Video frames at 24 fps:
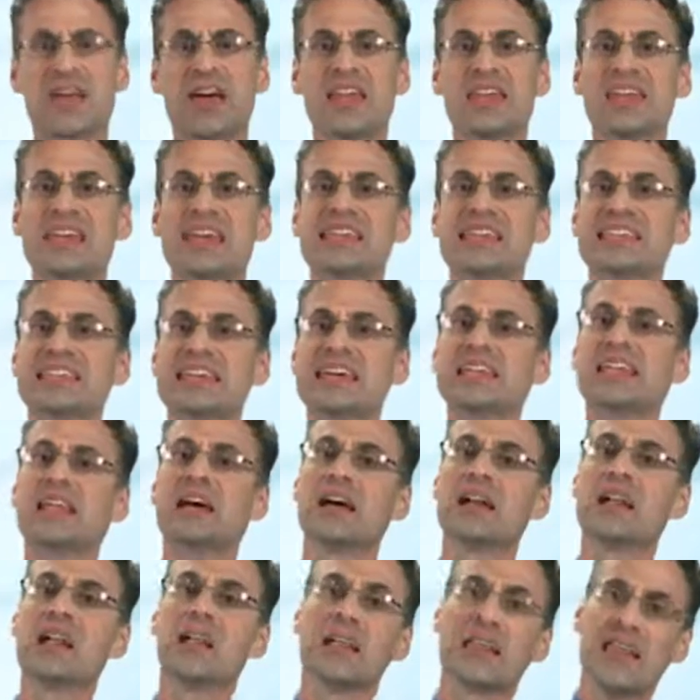than he
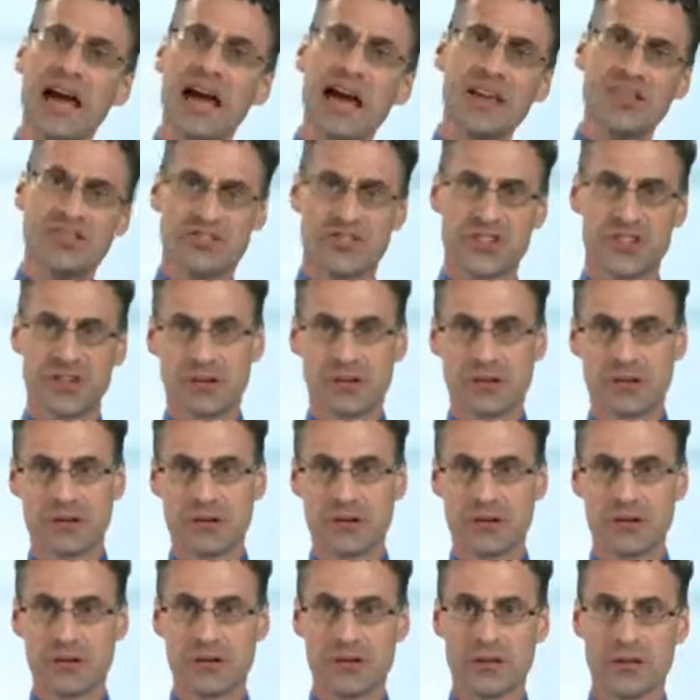did last
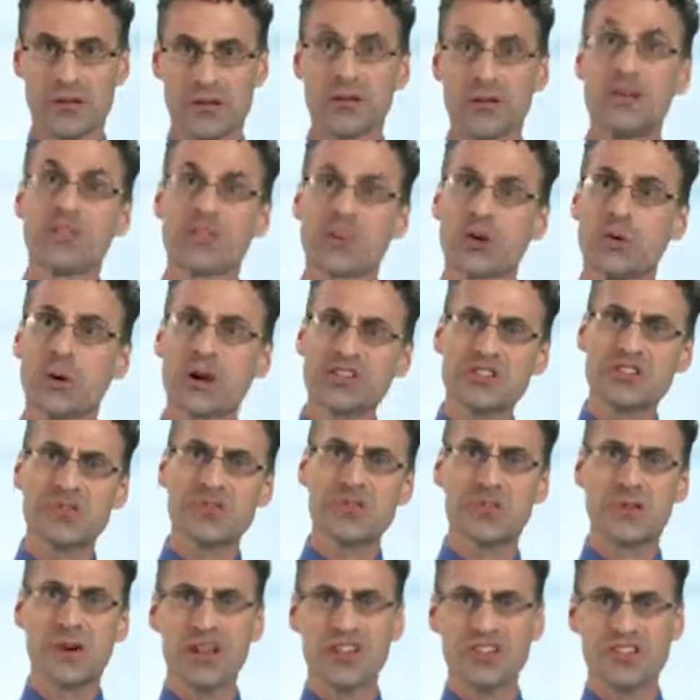year. The
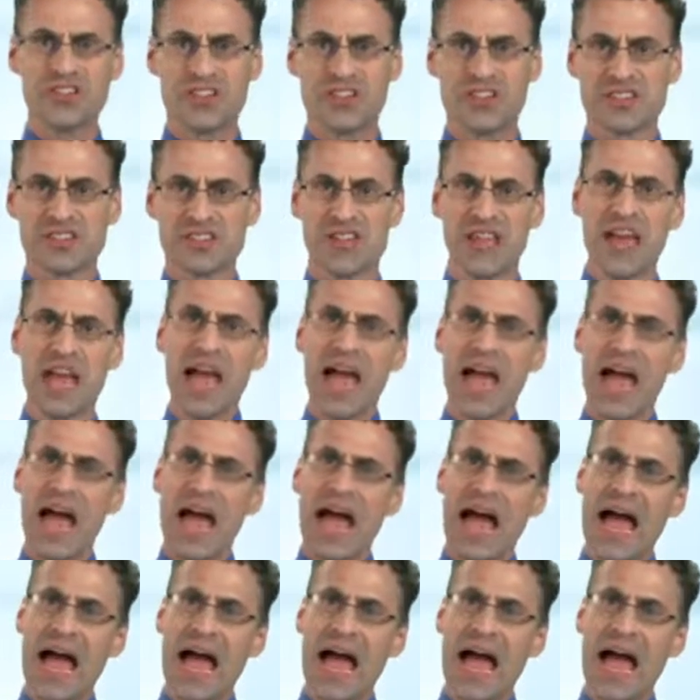question for us is,